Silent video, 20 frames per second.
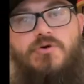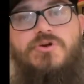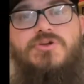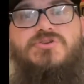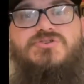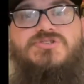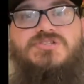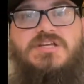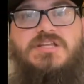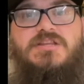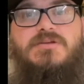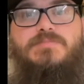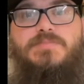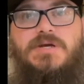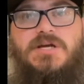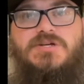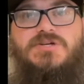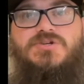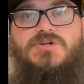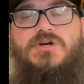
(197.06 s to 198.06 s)
you send the
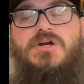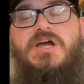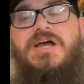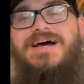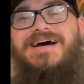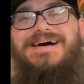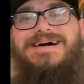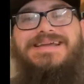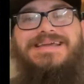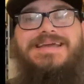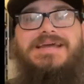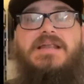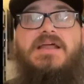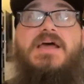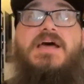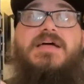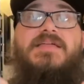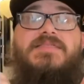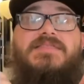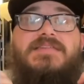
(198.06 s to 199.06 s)
picture. Again,
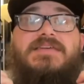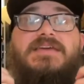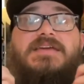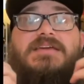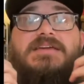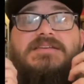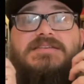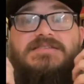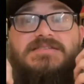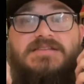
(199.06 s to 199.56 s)
these